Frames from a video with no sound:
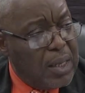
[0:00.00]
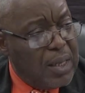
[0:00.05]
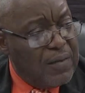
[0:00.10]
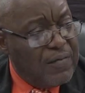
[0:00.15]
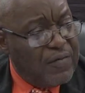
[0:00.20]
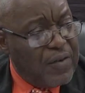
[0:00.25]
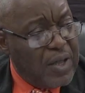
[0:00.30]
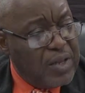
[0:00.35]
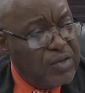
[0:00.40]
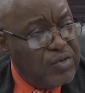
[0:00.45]

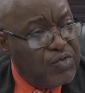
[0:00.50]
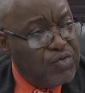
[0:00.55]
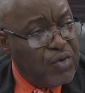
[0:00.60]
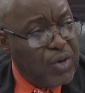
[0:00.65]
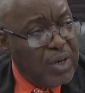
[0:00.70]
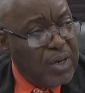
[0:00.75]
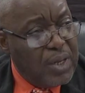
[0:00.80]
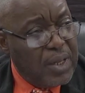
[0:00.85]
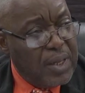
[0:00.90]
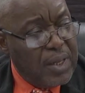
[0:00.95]

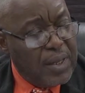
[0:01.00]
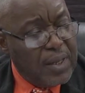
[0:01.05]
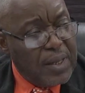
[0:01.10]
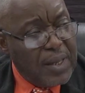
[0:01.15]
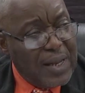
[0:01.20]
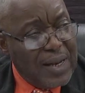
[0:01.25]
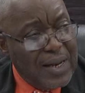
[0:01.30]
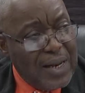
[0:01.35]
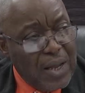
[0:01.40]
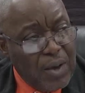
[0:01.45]
eventually
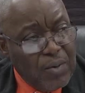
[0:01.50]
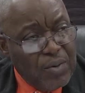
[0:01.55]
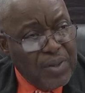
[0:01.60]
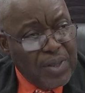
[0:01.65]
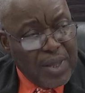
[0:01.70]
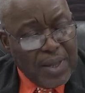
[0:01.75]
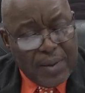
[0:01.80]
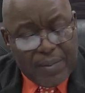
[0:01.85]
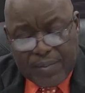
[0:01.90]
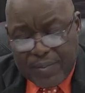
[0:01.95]
allow
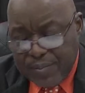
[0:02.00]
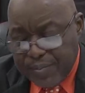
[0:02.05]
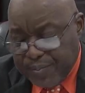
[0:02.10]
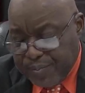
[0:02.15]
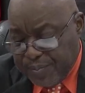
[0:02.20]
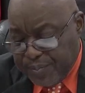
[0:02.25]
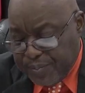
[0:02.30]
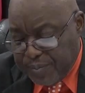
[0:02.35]
them